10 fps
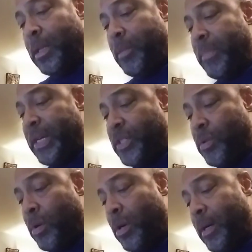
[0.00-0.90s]
to make
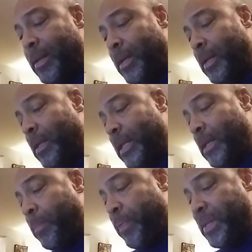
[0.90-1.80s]
sure
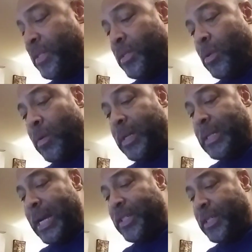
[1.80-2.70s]
that the prison
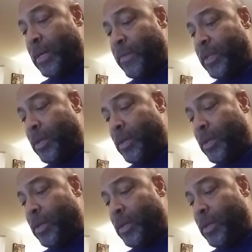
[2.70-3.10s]
stories I share with